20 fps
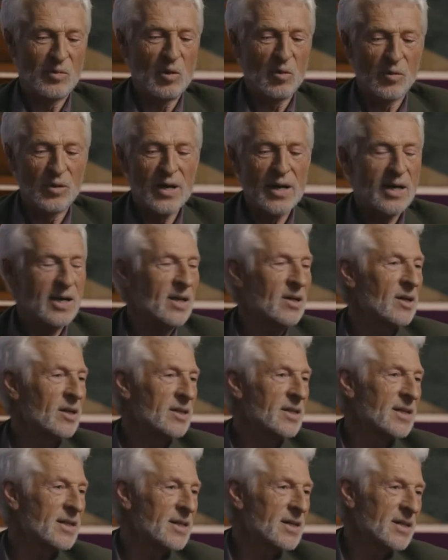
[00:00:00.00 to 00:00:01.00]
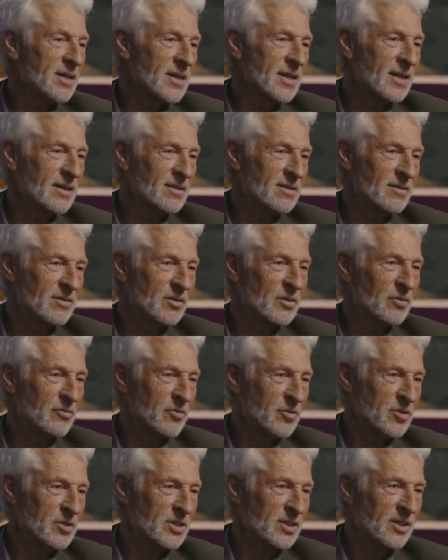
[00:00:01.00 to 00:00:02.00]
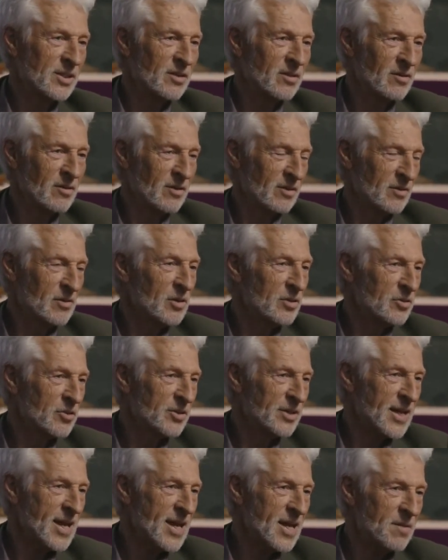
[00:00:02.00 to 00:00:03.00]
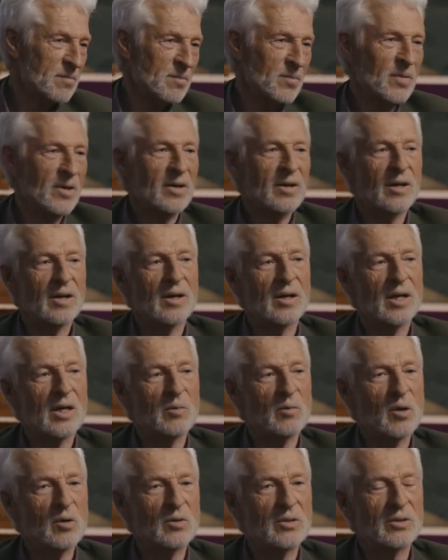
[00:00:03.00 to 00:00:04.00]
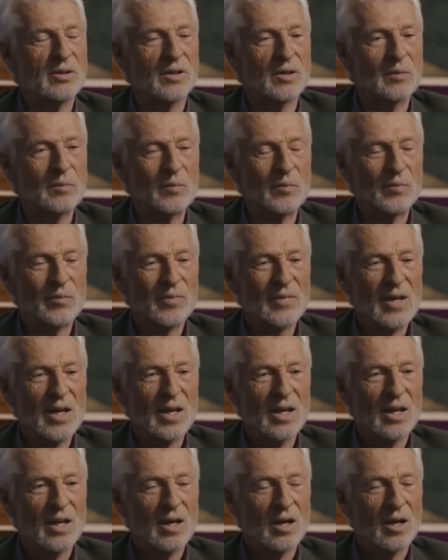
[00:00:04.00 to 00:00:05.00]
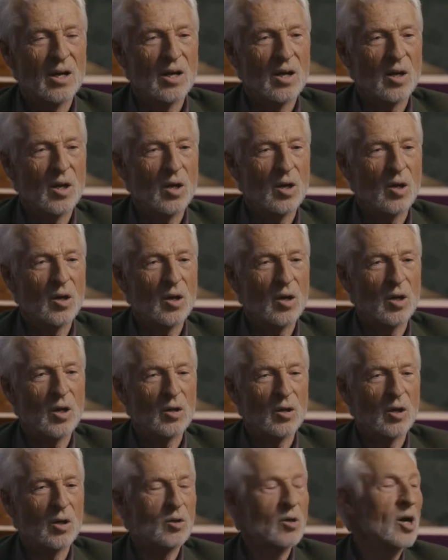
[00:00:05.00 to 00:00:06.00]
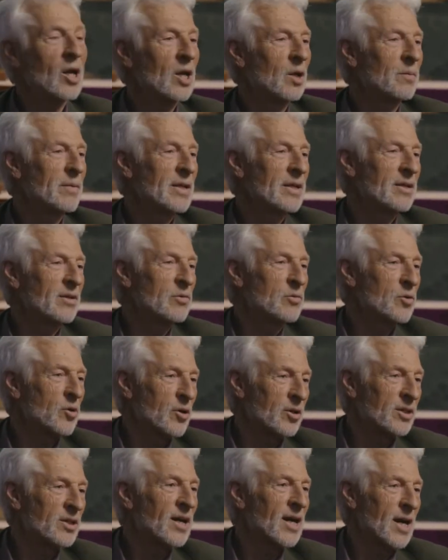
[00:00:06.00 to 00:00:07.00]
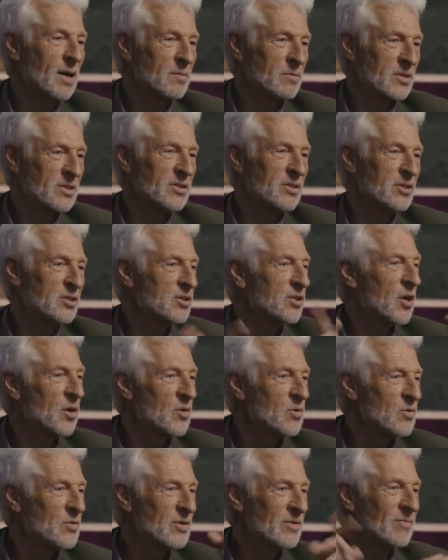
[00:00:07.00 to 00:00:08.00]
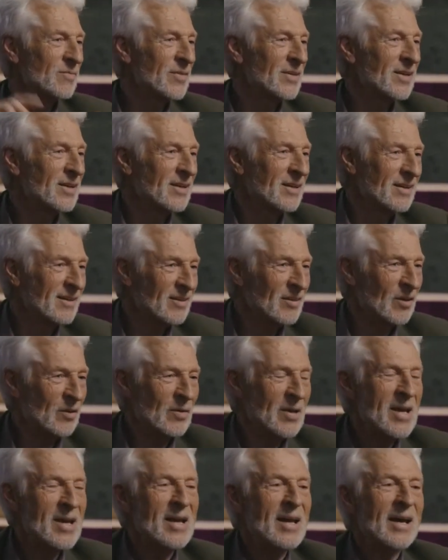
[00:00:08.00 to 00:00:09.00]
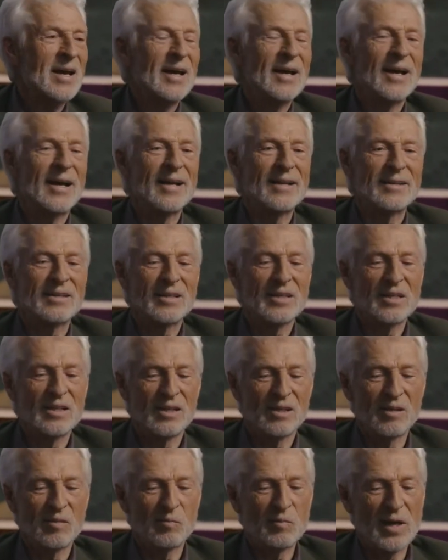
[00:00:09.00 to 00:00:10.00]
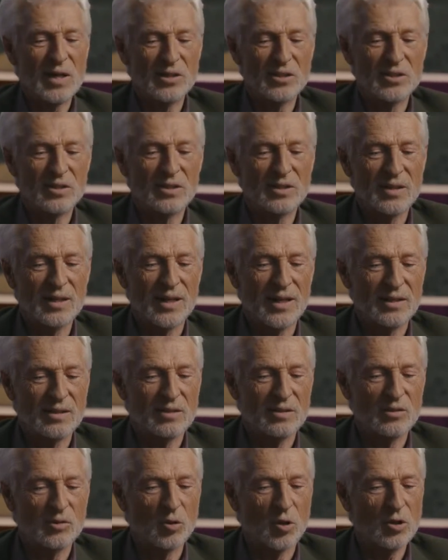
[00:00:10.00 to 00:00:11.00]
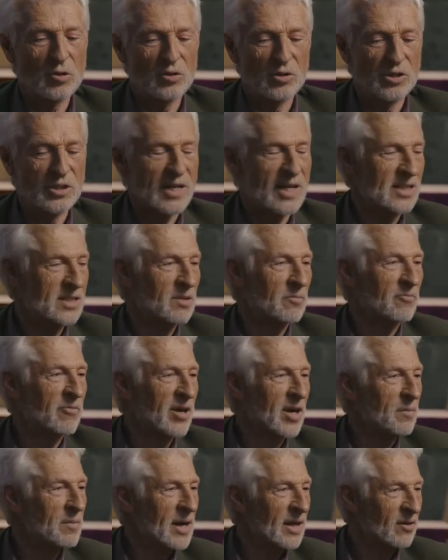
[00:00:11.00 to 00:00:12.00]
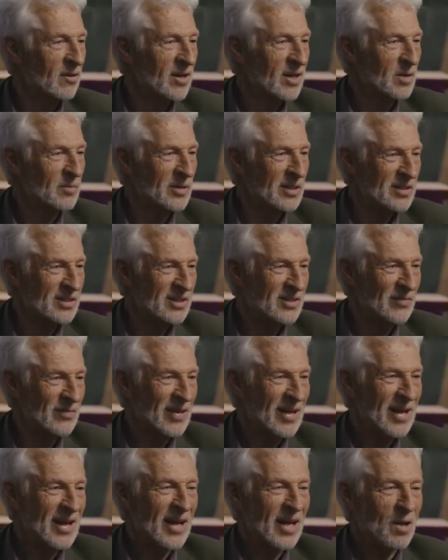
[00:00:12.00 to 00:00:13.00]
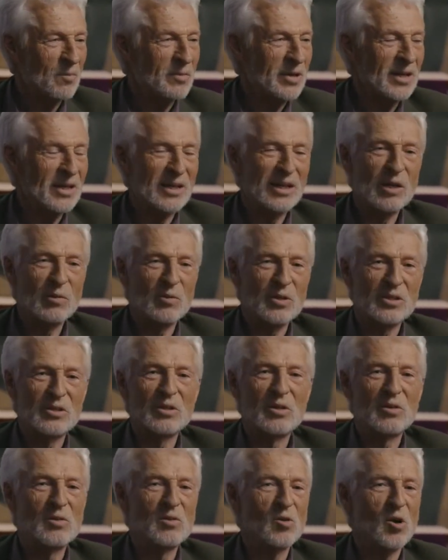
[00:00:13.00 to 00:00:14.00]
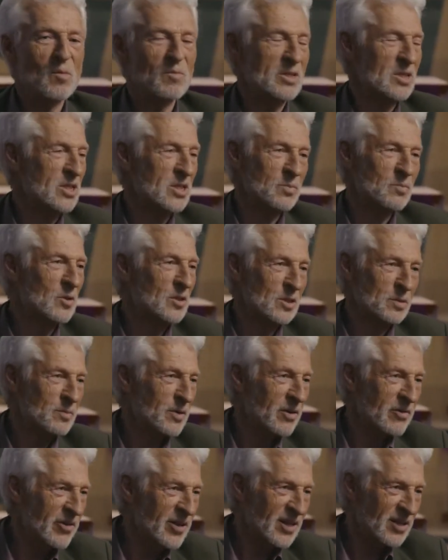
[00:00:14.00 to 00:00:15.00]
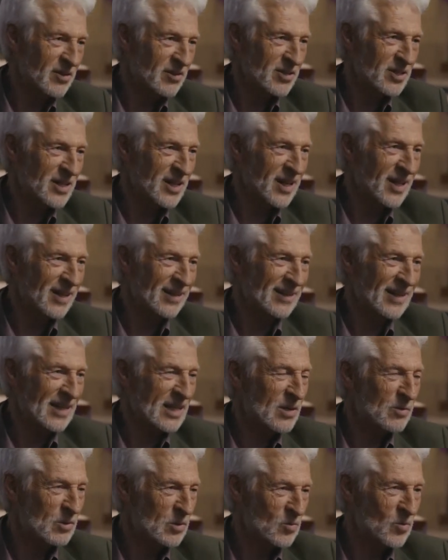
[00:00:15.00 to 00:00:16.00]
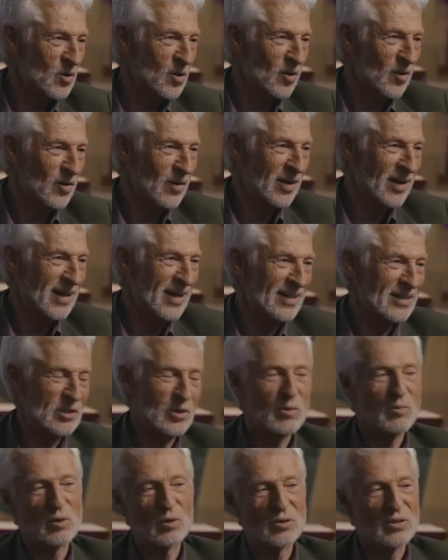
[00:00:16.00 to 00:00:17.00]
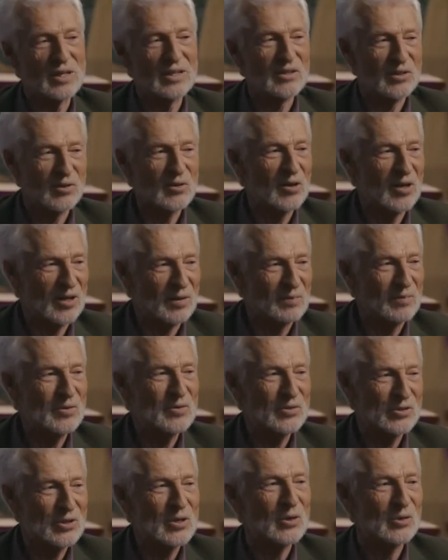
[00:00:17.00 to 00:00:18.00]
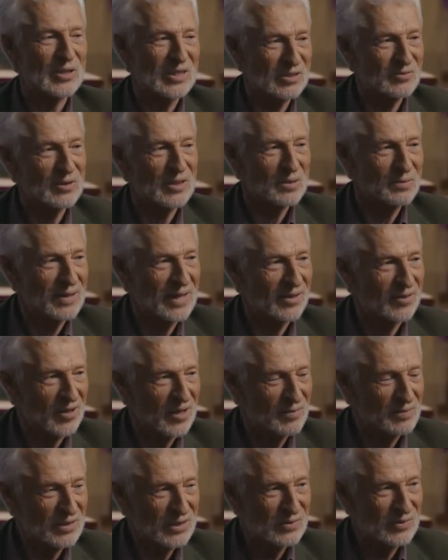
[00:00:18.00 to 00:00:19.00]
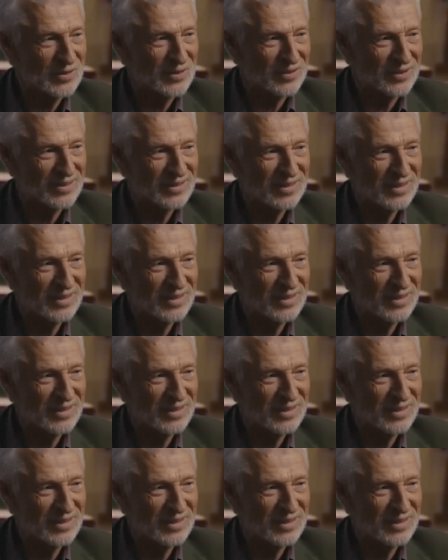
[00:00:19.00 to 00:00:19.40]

Now, Gary Gutting here at the University of Notre Dame, uh, he wrote um, a, a, column in the New York Times, The Stone, yeah. and he mentioned that Dawkins has some very bad arguments immediately there was an enormous response by readers saying that he was wrong. And so he wrote another column to show just what the bad arguments were.